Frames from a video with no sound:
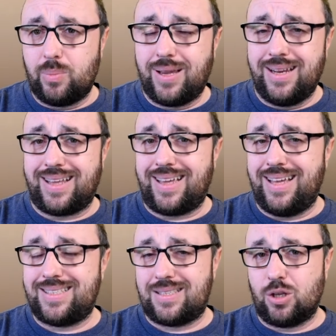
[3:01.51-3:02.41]
the beginning,
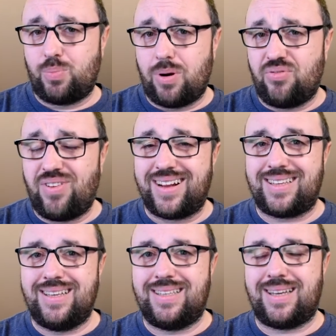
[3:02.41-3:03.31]
it's not
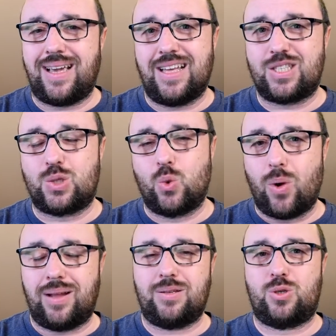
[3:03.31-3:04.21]
perfect, it has
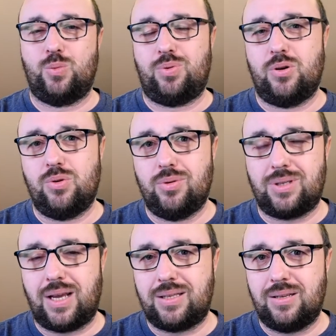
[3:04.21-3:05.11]
one super
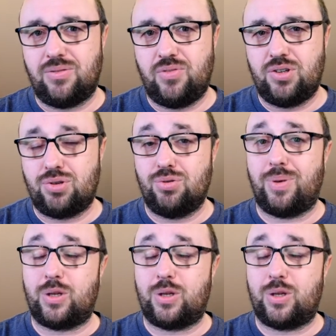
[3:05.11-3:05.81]
irritating feature,